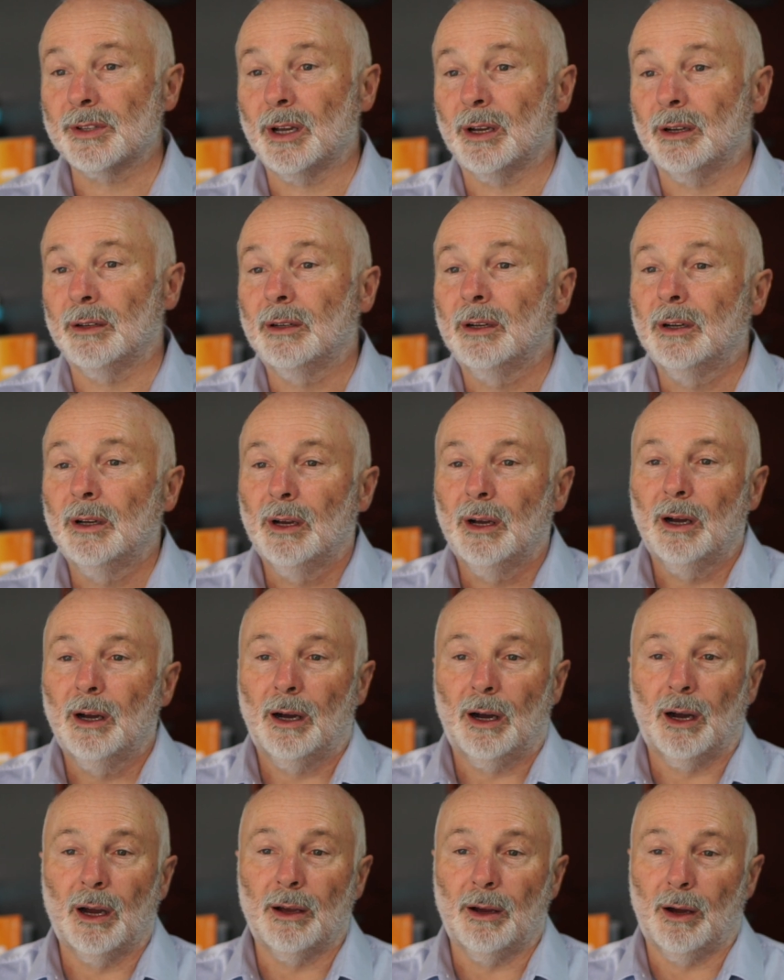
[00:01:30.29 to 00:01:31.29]
So
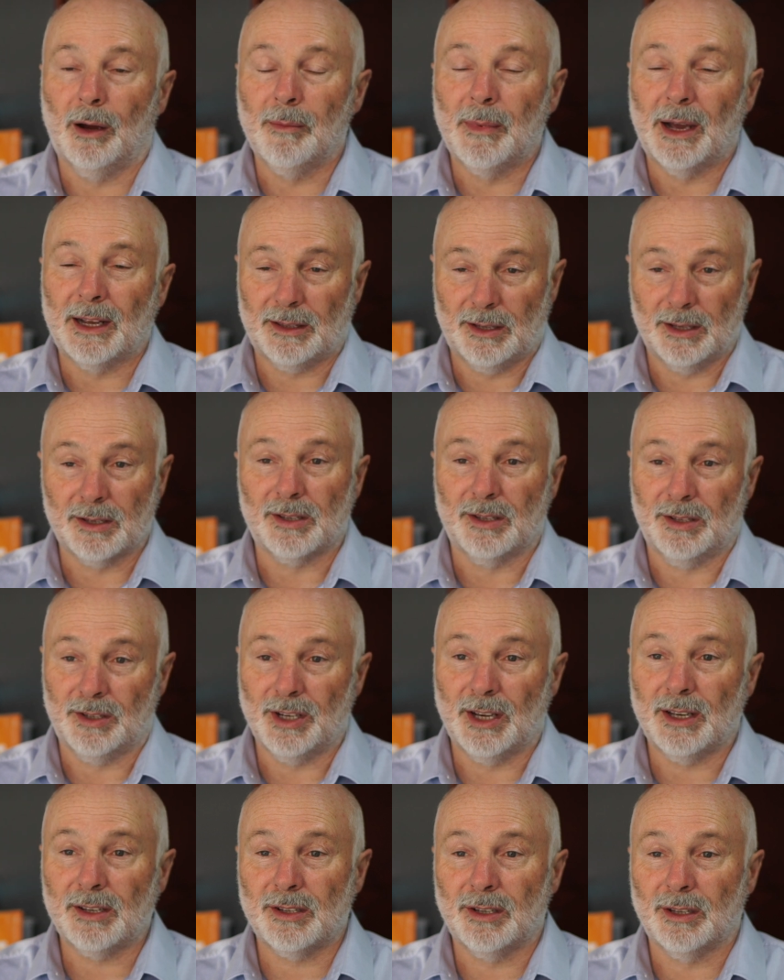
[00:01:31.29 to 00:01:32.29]
I make this
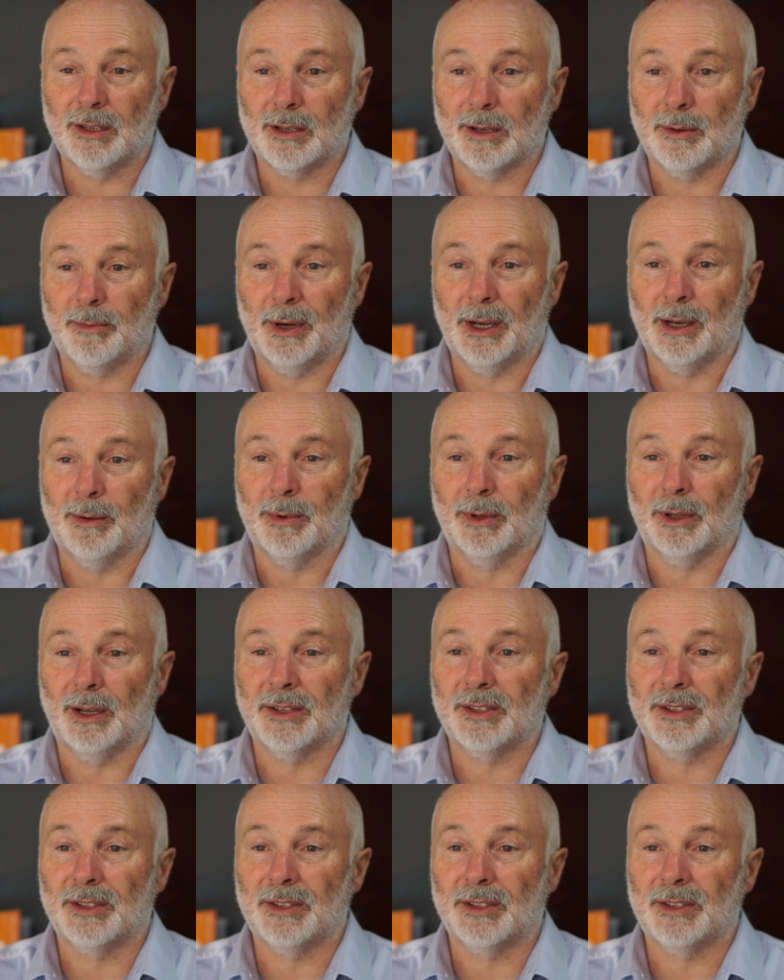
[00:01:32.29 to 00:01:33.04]
suggestion to people.